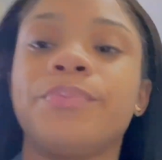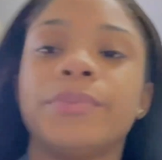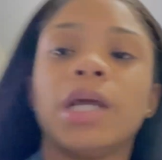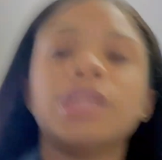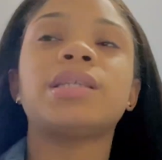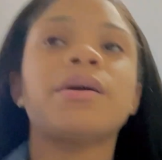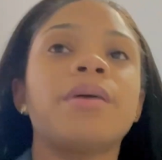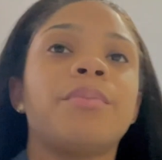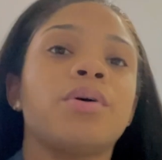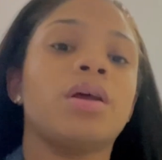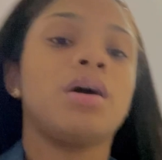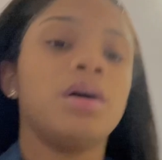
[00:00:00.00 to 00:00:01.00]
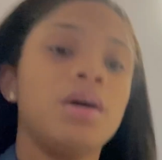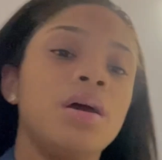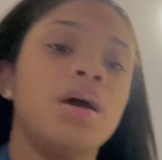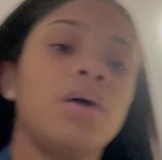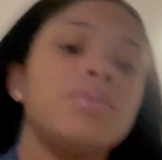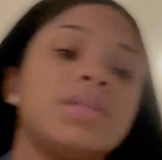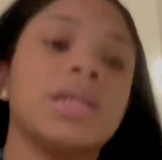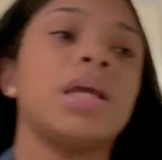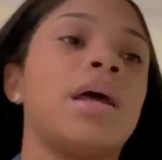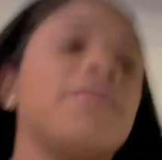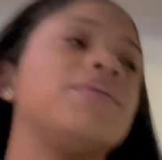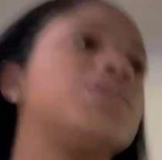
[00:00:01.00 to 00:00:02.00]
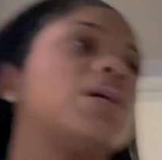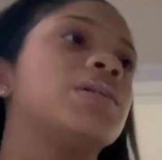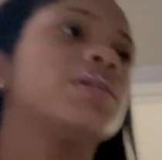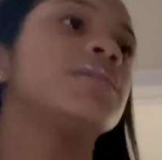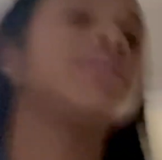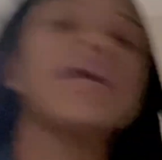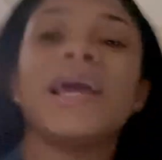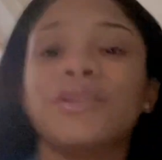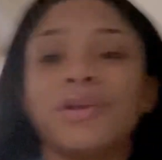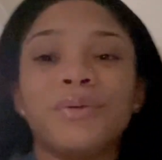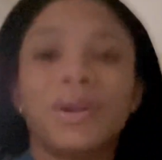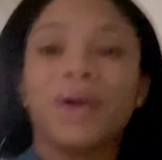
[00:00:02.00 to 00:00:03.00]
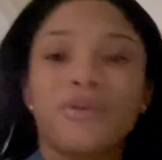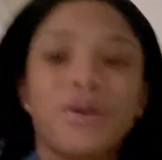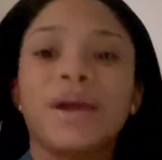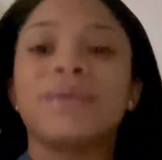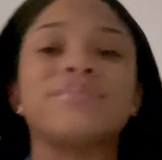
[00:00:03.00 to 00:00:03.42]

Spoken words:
Sorry about that. I was thinking of the child. See, I knew he would have cried.